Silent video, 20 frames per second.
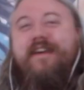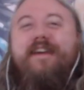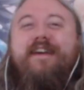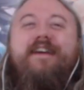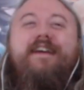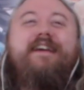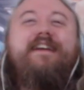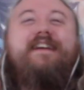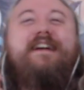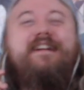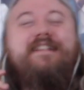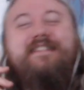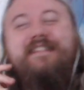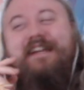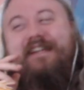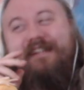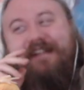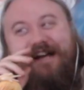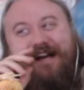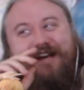He gets
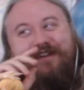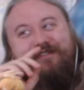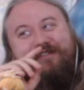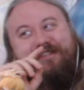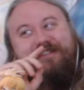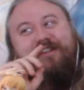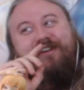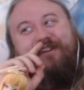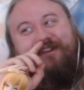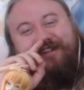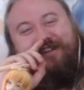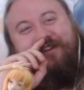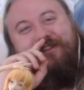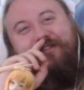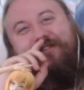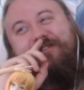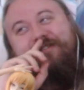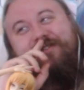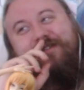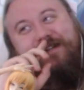like guy who's
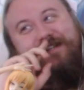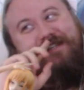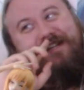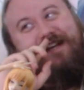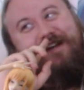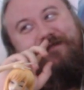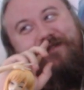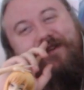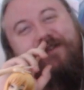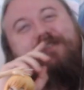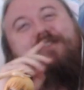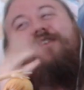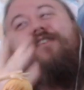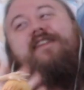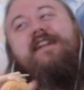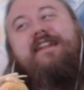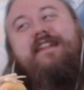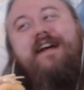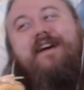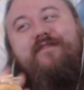stalker, of course, yeah, because they
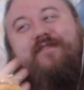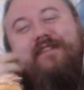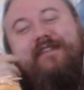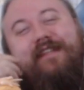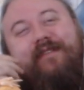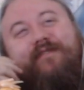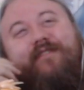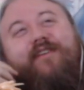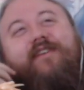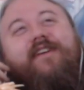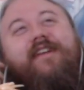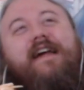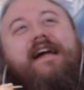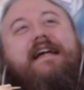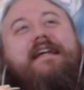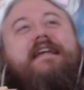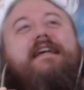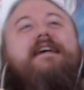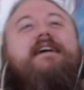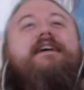all in love with it. They're all
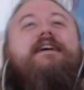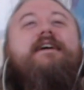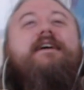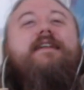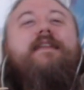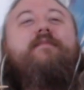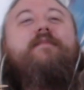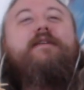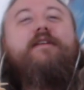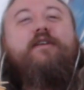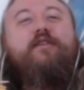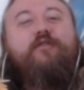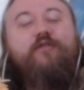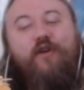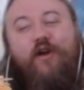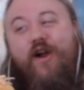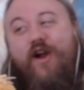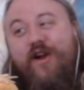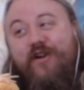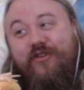like, I mean, you're
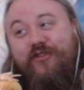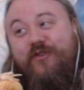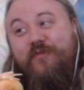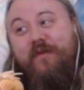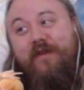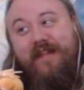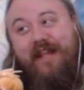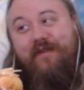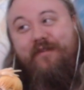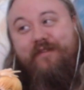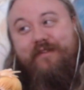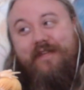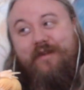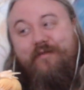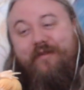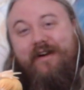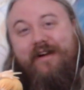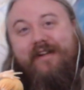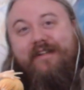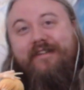cursed to be in love with
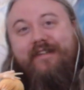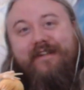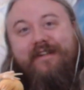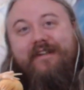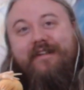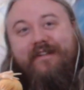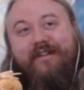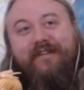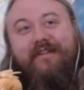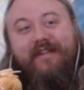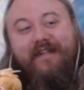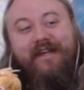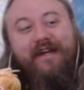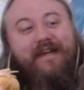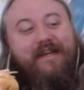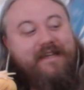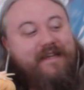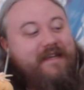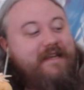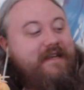him, right? The guy,
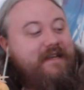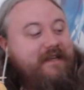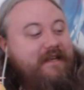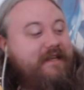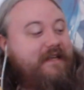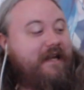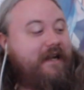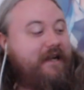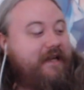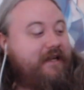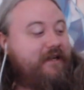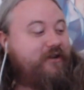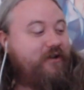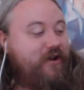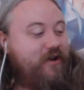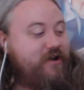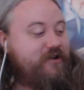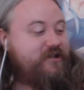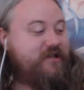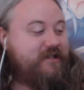he, he, he, can, he
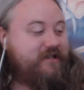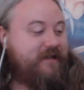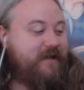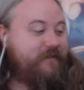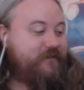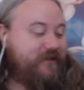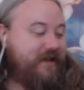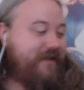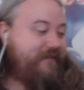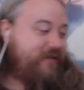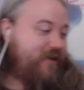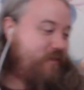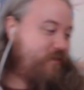curses them, so everyone